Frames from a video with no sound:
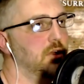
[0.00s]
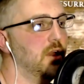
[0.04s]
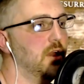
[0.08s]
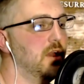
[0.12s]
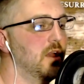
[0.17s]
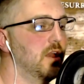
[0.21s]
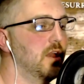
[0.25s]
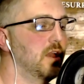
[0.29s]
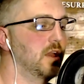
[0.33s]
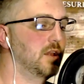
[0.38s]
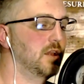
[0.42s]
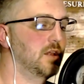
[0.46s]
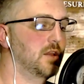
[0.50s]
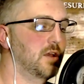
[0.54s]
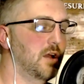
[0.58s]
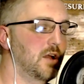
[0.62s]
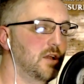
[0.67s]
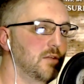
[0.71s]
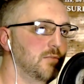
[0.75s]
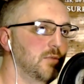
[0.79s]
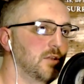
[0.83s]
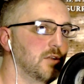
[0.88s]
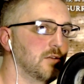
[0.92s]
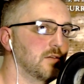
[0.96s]
in
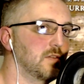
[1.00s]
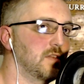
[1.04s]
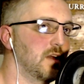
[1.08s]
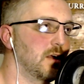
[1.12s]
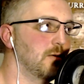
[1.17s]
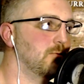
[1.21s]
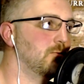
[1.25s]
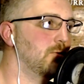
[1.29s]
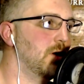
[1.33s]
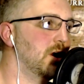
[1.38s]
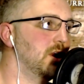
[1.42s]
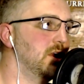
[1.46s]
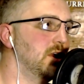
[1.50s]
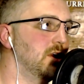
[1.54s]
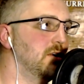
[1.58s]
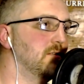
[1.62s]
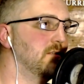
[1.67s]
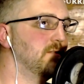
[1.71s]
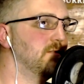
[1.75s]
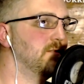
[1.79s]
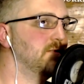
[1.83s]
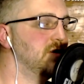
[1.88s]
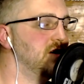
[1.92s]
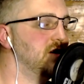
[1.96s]
time here that wedding
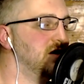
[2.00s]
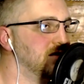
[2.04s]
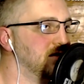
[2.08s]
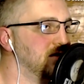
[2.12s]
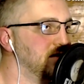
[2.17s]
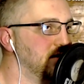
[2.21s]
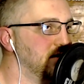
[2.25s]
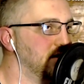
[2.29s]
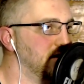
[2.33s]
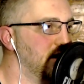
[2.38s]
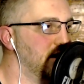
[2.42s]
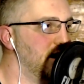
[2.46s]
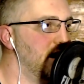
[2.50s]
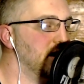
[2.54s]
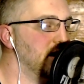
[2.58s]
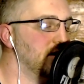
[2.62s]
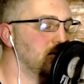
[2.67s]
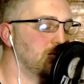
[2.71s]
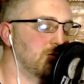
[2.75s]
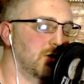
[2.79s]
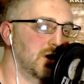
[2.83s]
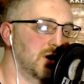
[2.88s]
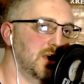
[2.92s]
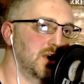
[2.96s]
feast, the
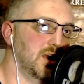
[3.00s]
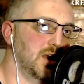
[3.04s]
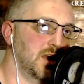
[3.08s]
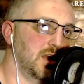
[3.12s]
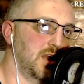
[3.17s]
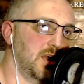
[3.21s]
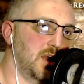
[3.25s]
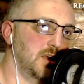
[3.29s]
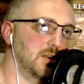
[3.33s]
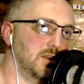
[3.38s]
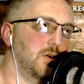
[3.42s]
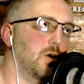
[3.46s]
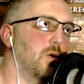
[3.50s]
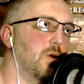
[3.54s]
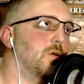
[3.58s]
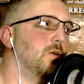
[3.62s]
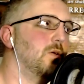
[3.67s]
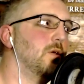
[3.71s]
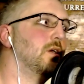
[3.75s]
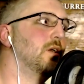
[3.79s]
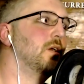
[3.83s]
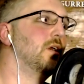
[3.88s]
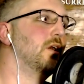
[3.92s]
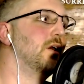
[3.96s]
wedding at Cana
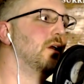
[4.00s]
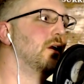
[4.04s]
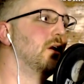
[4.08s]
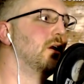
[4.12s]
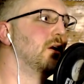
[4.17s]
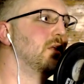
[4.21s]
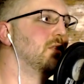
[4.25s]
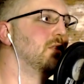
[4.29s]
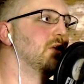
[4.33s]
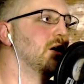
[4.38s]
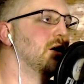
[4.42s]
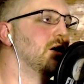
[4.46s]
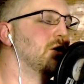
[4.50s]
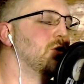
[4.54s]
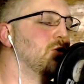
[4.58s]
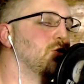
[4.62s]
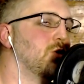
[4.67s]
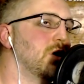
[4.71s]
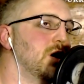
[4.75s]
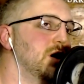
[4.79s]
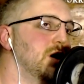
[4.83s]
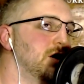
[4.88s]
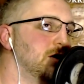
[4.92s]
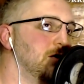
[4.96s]
or that
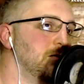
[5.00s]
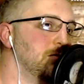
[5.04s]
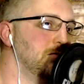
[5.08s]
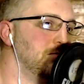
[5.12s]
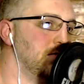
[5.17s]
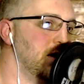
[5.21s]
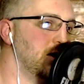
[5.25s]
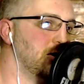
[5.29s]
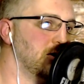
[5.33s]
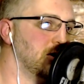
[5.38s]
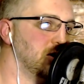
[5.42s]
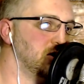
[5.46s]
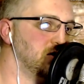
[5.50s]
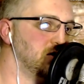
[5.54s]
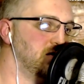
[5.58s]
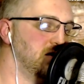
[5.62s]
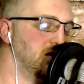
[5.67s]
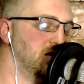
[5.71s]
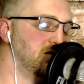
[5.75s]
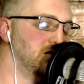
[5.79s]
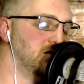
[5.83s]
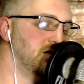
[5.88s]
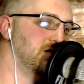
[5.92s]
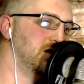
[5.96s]
great marriage
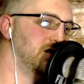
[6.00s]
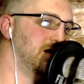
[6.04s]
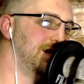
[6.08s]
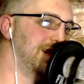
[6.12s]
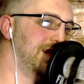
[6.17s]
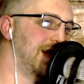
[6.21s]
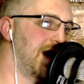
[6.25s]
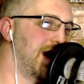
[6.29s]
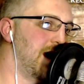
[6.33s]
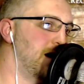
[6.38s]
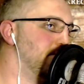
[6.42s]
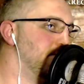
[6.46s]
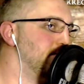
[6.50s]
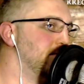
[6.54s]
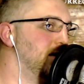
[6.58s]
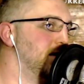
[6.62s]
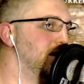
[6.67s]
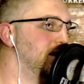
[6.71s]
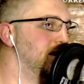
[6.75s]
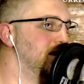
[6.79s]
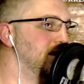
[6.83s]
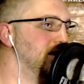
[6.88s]
feast of the lamb in his